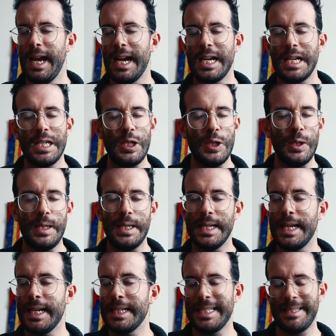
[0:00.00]
and you
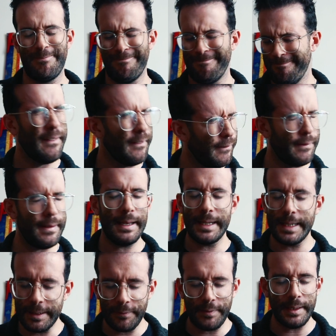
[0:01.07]
just feel it
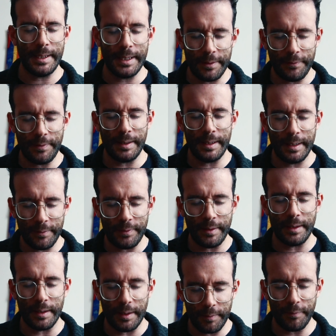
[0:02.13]
and feel it and feel it and
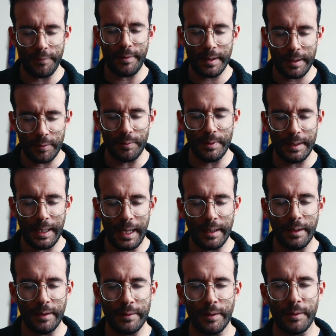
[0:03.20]
feel it, like, fuck, I really like
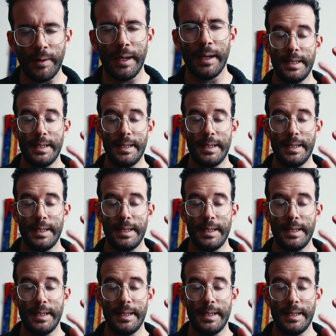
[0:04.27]
this song, right?